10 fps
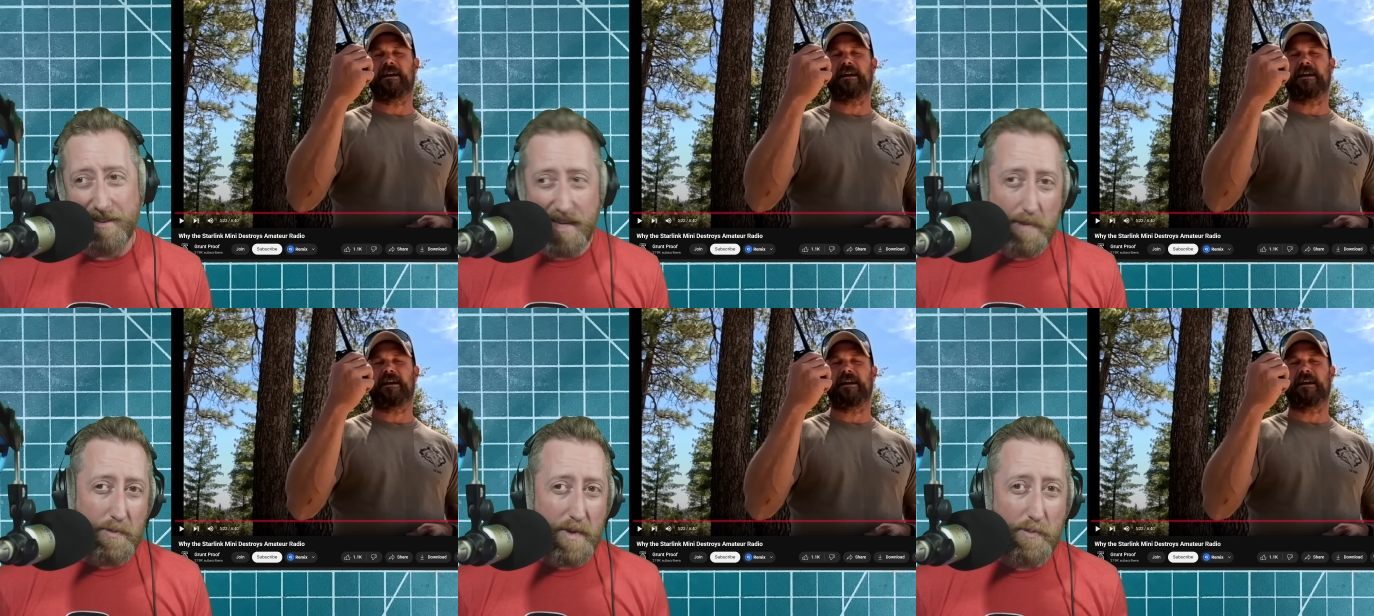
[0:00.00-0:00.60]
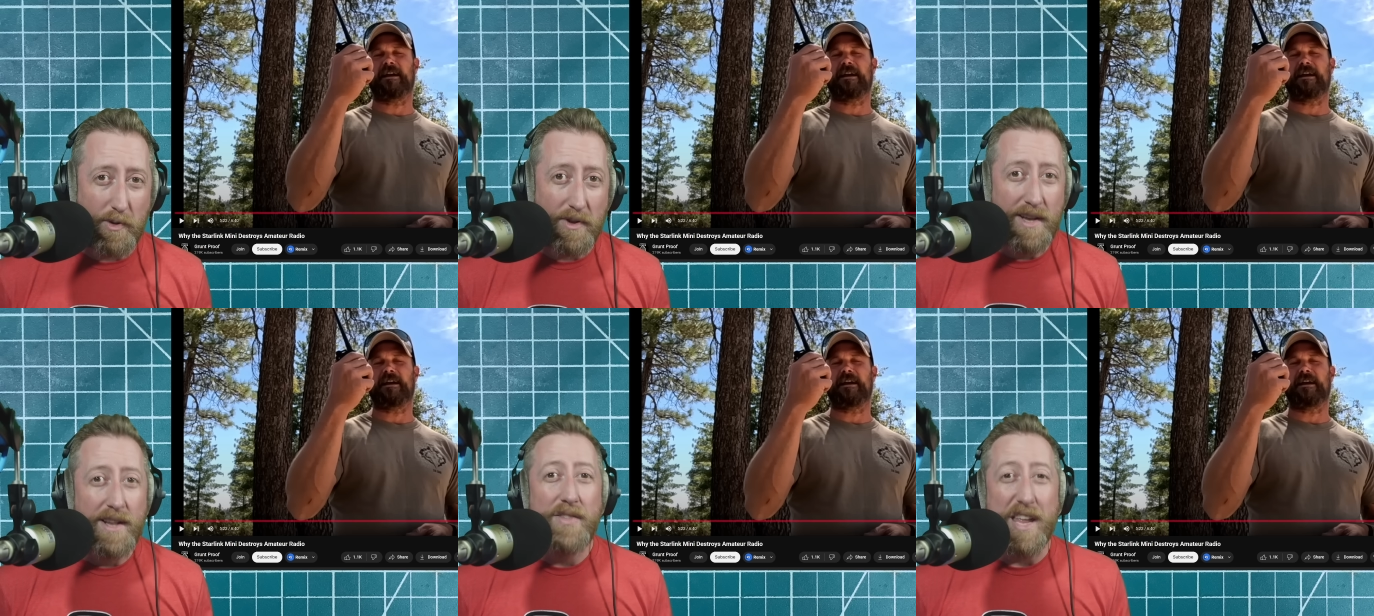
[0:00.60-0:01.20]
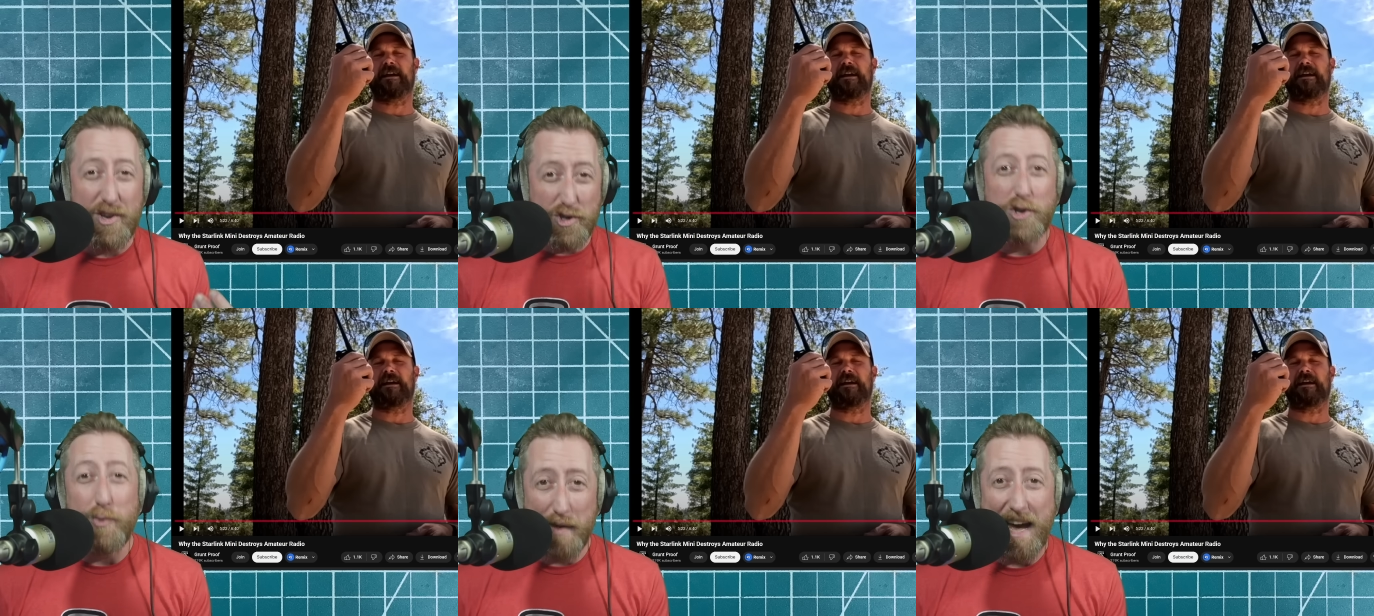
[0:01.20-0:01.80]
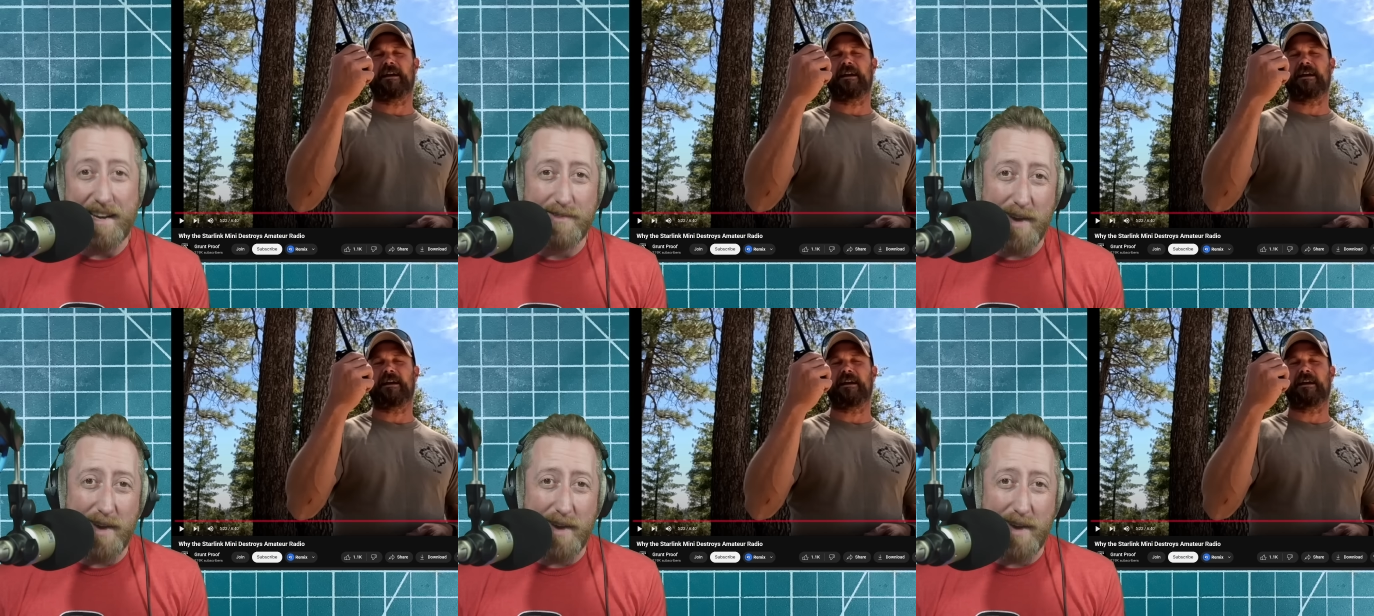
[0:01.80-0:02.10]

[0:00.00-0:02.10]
Speaker 1: the type of people that do that,